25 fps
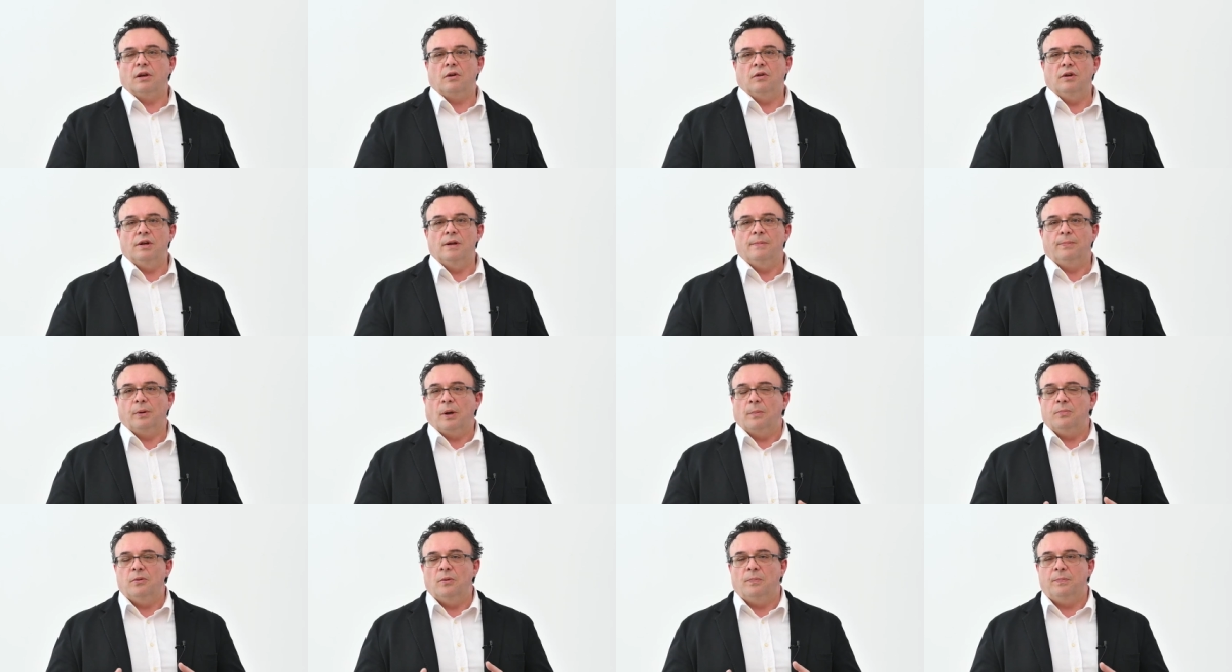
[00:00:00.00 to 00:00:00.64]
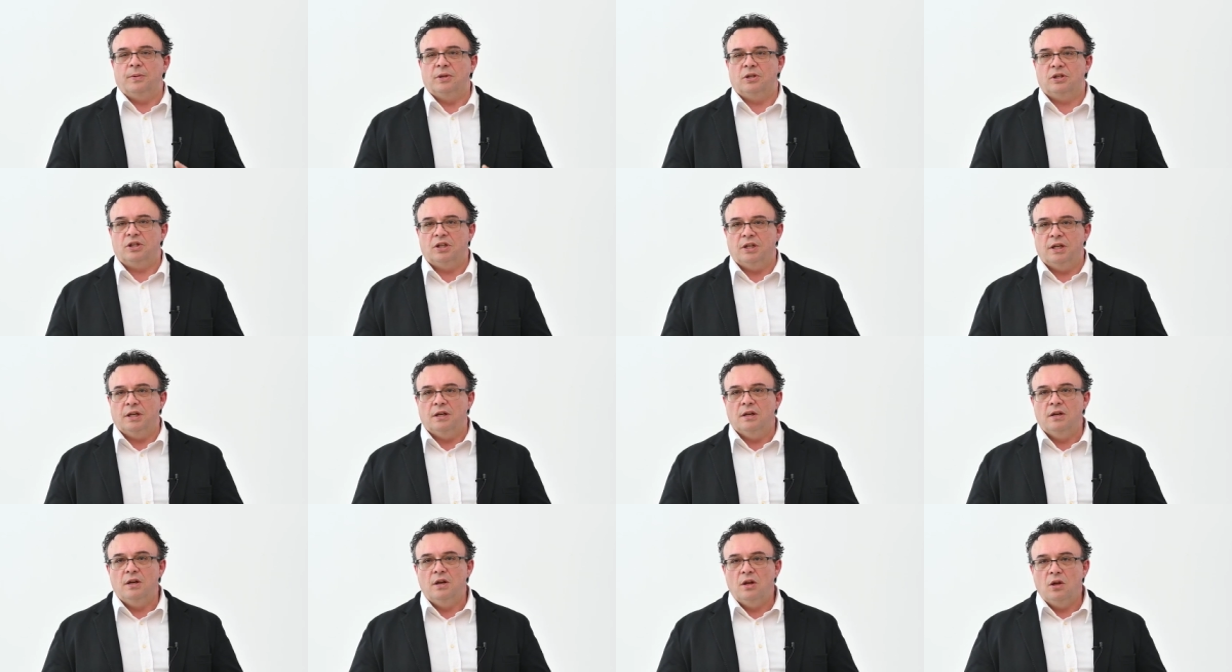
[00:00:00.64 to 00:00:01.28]
with the PC
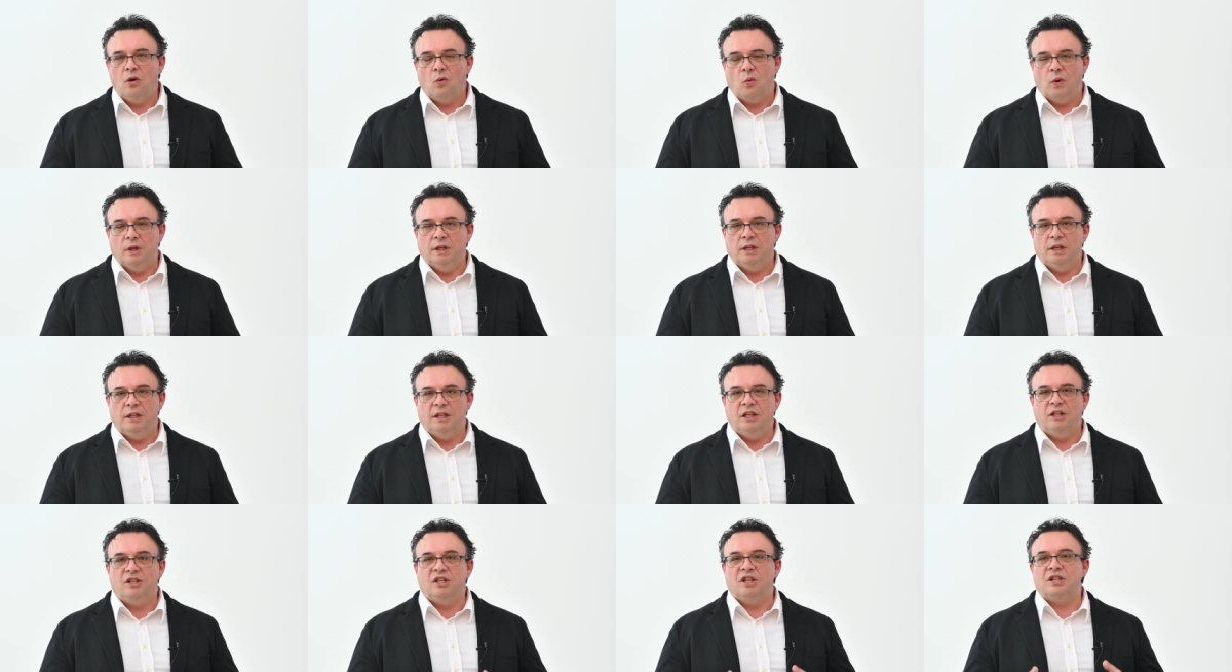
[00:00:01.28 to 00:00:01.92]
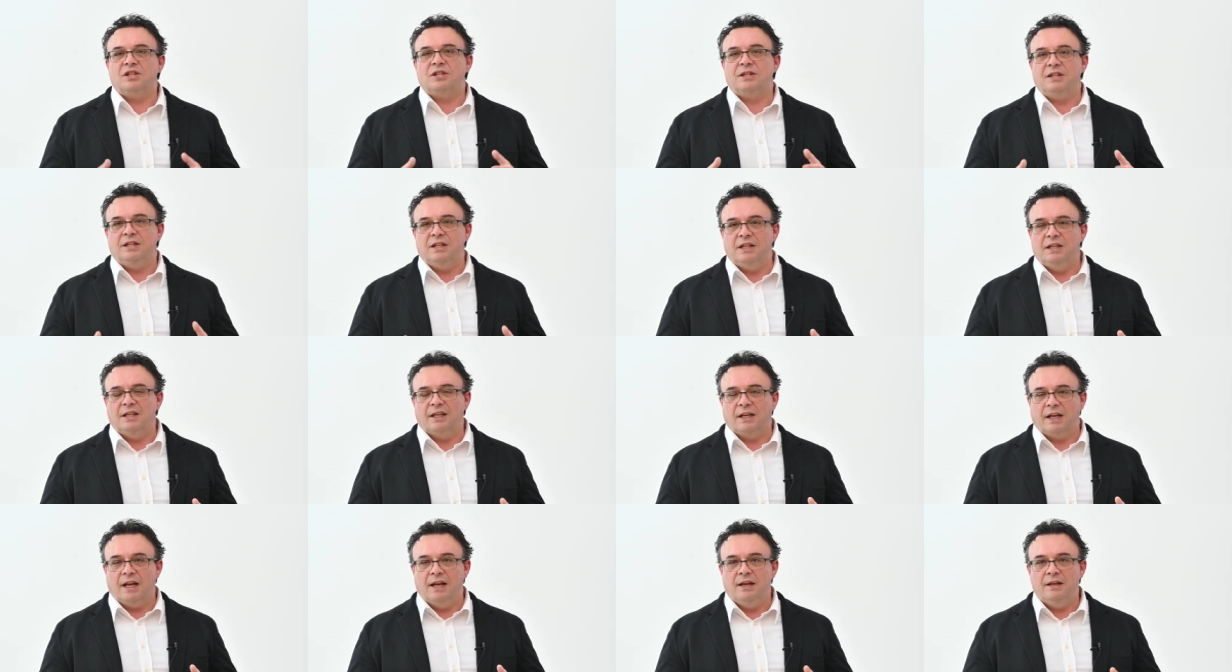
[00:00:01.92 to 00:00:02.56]

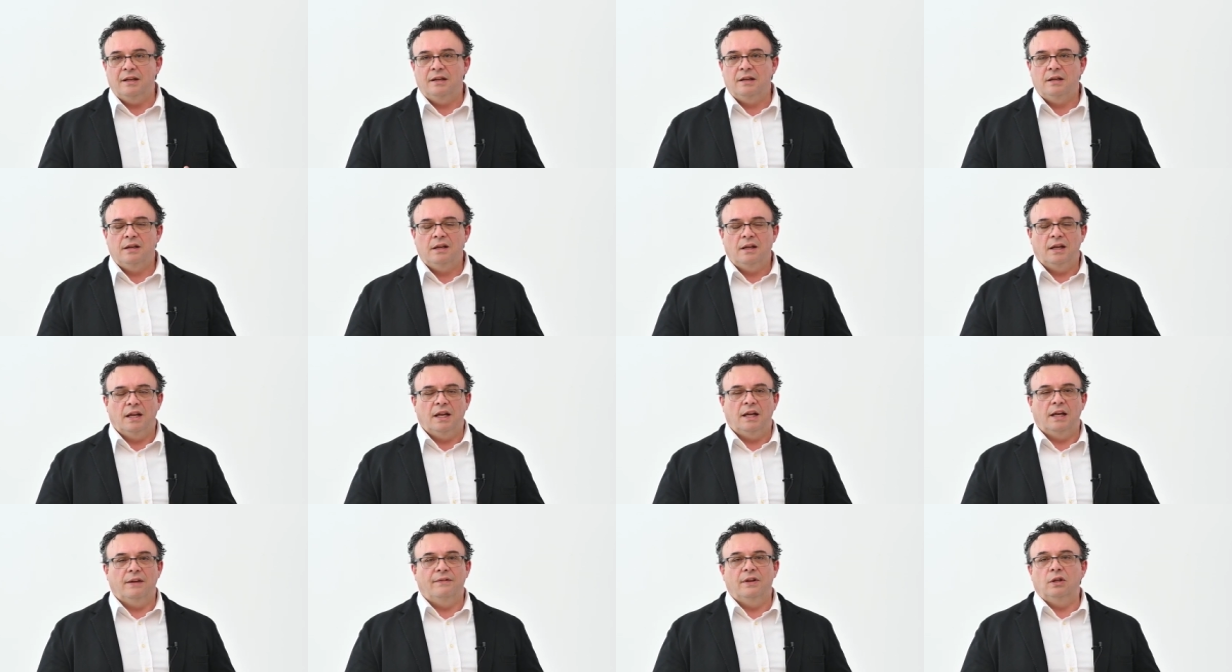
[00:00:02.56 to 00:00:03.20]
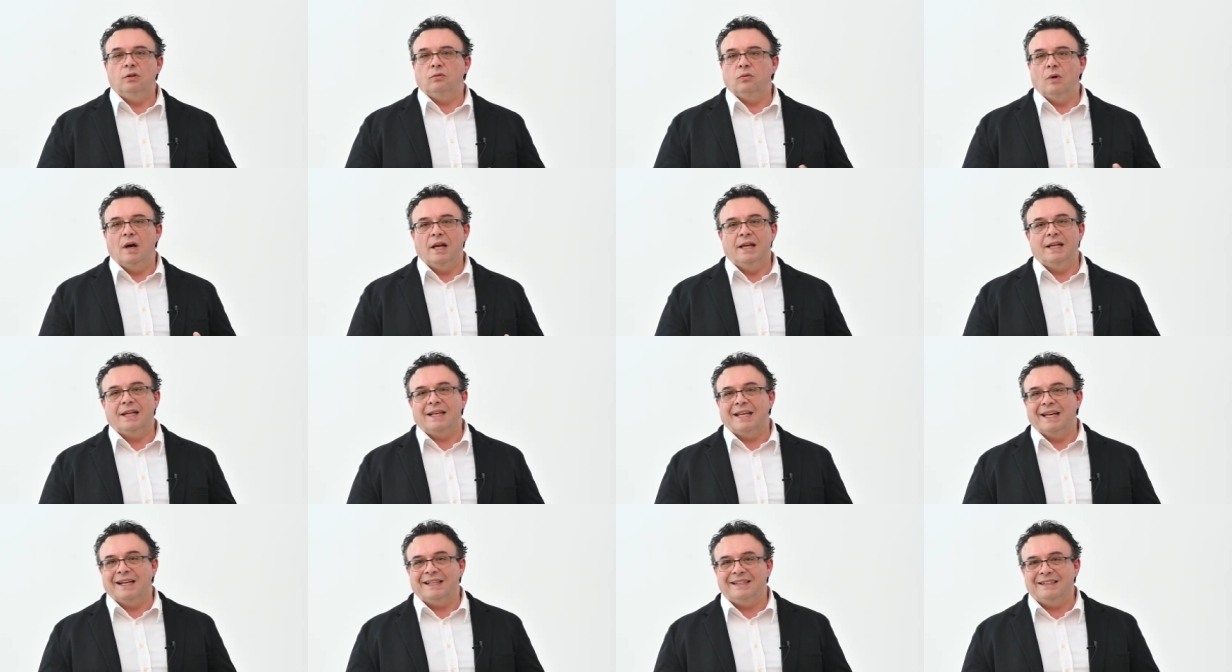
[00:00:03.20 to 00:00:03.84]
and manage
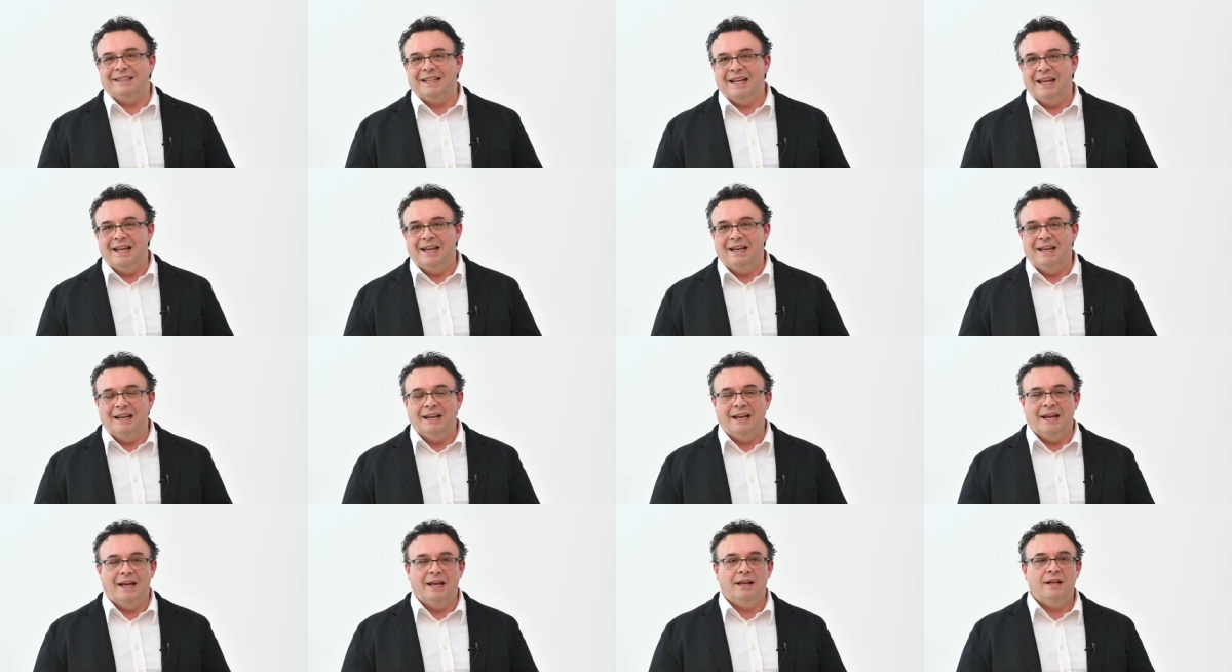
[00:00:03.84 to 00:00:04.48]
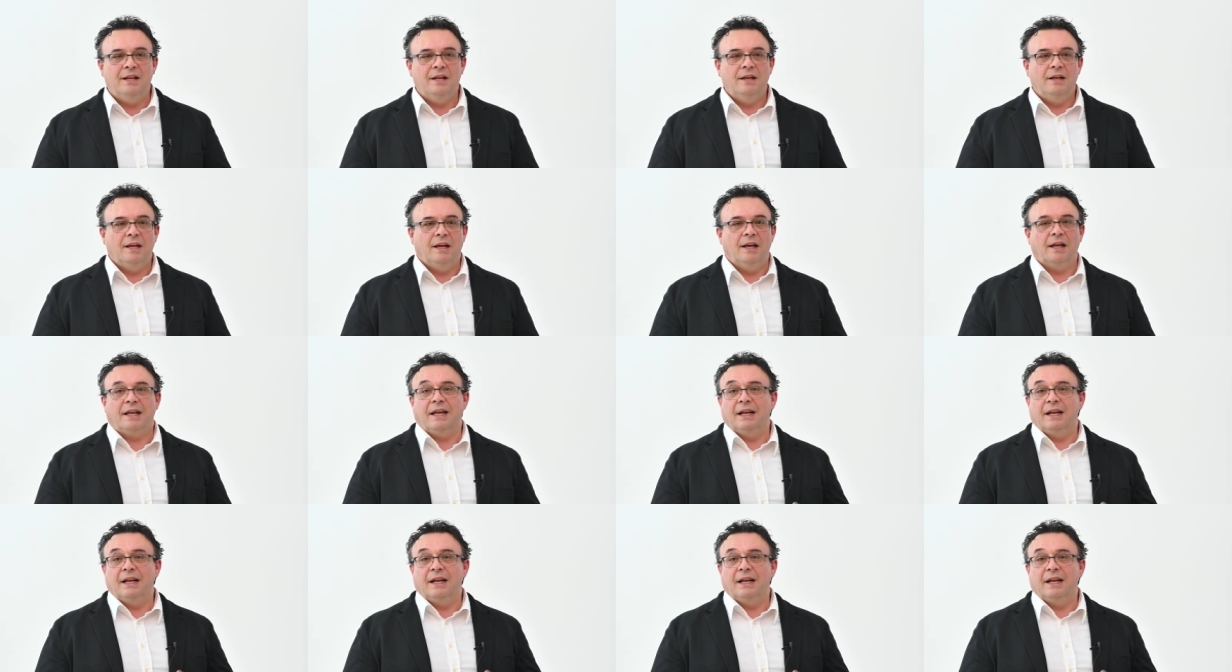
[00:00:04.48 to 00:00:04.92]
patient folders